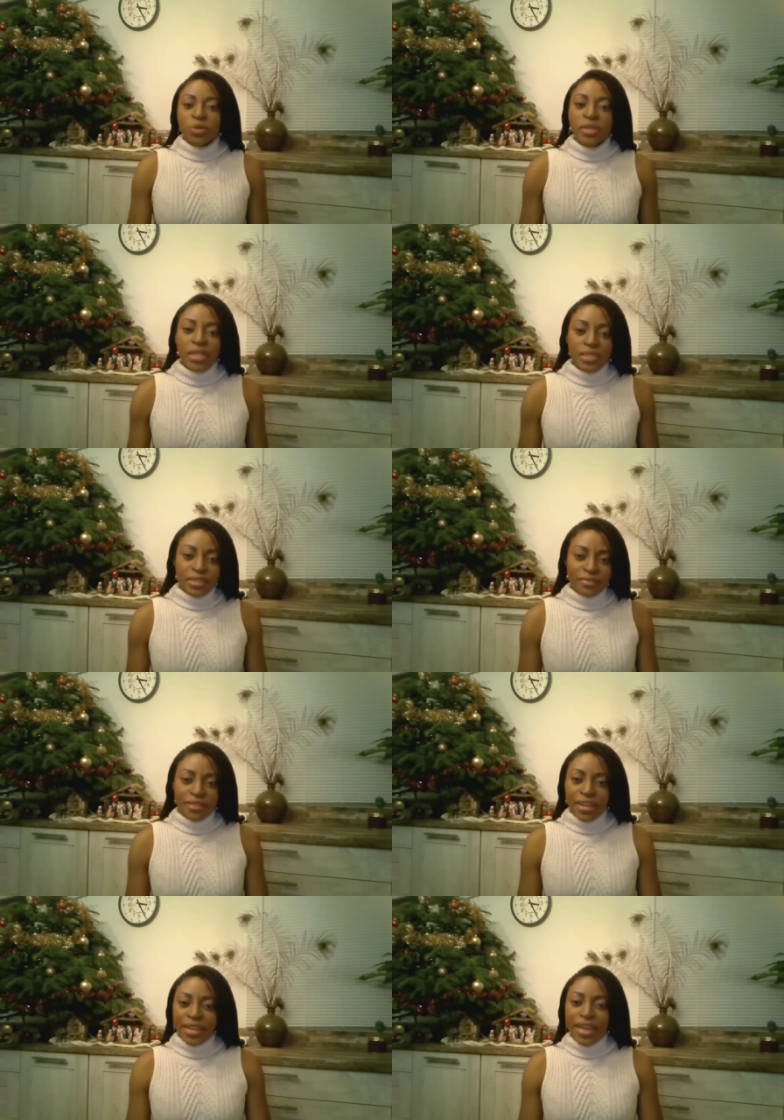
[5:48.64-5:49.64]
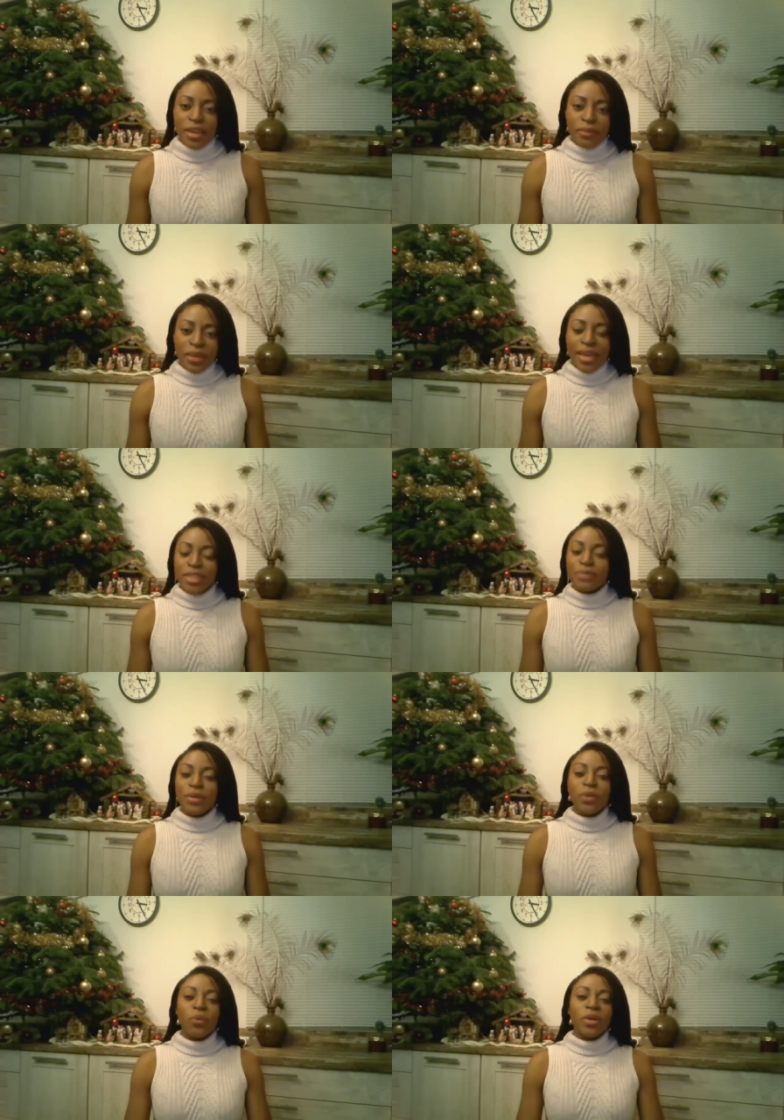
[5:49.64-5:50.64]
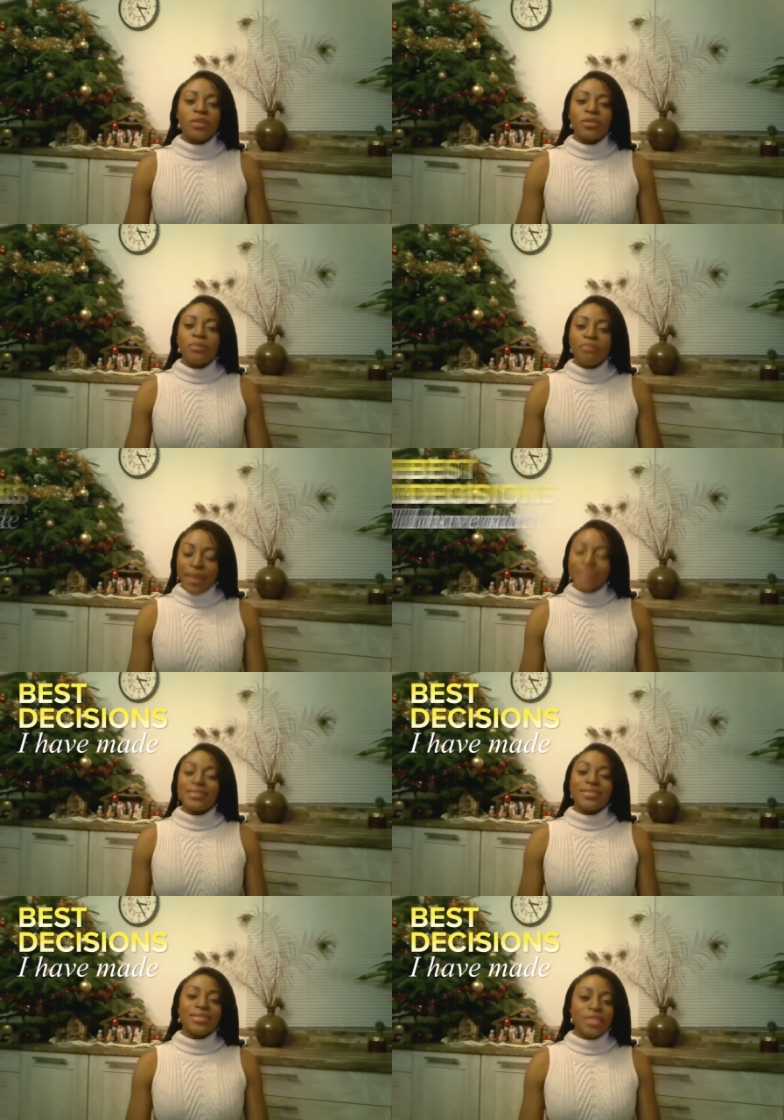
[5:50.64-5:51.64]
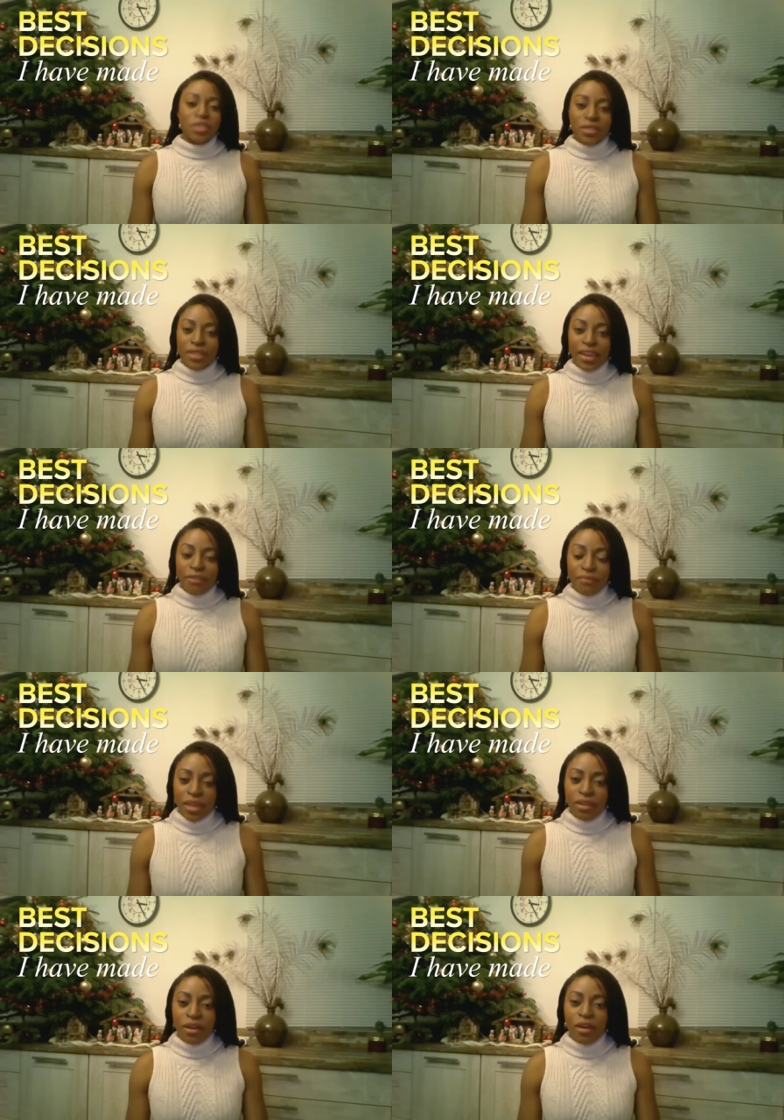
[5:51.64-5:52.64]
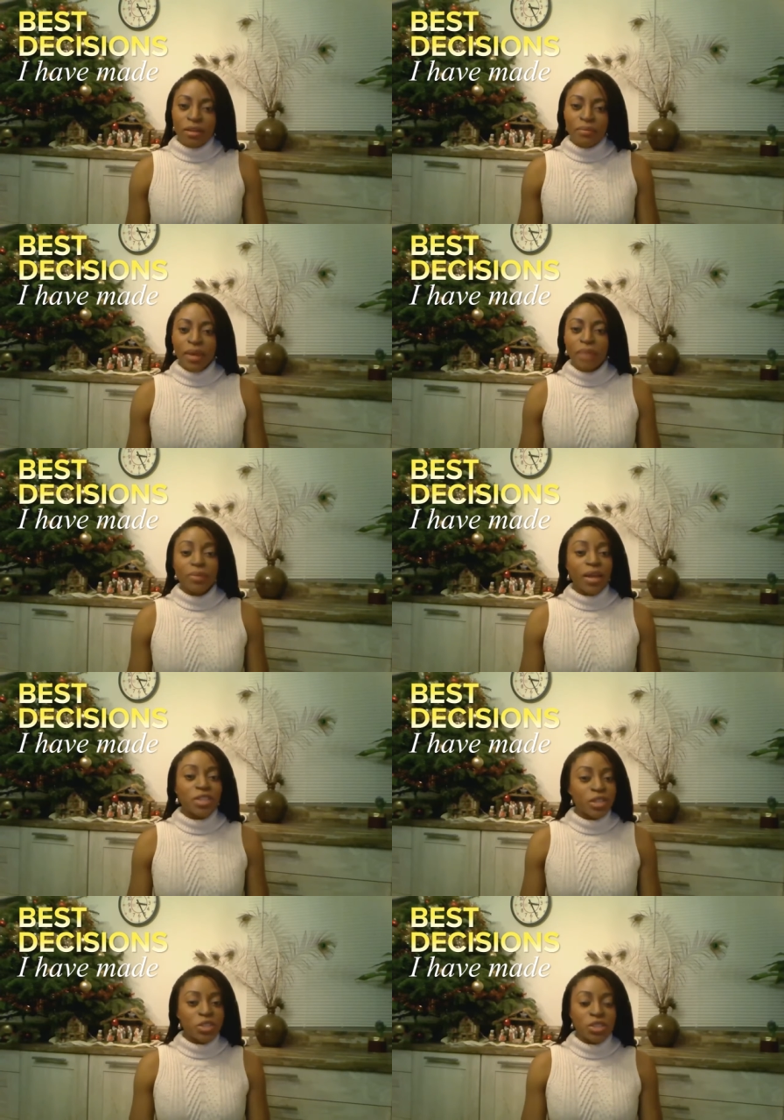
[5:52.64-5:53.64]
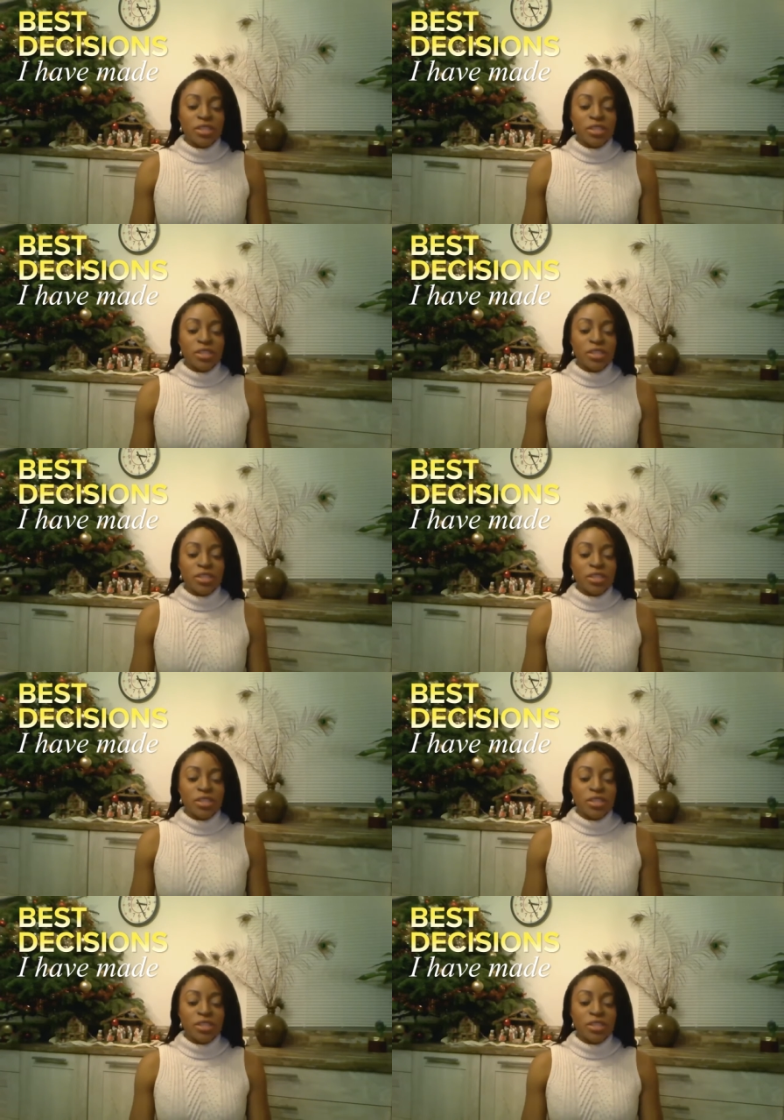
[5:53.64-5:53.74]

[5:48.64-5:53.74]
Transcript: Joining DeFi Academy has been one of the best decisions I have made on my blockchain